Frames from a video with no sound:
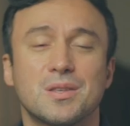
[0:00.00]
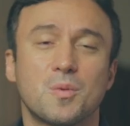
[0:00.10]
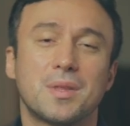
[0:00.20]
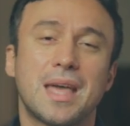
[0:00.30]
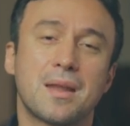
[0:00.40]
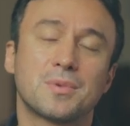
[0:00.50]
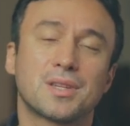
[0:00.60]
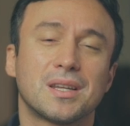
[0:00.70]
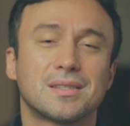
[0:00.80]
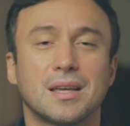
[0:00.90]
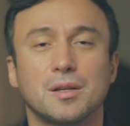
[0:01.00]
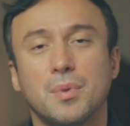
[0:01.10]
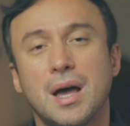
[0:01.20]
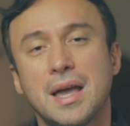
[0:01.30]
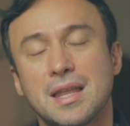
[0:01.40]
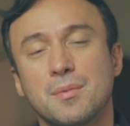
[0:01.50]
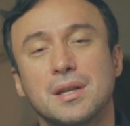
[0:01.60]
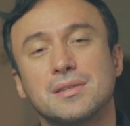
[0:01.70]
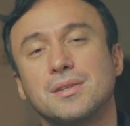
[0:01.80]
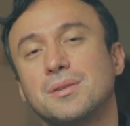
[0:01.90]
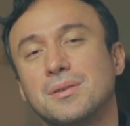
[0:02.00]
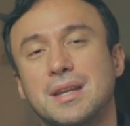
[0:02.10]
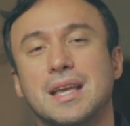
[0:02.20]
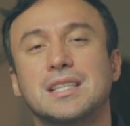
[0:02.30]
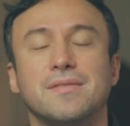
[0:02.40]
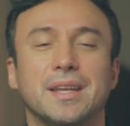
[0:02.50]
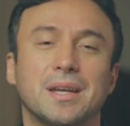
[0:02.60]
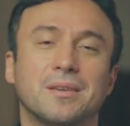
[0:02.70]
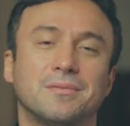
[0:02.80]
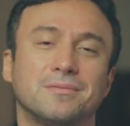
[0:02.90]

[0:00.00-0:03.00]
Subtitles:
So with that, I'm just going to say goodbye, and I'm going to see you during the next video.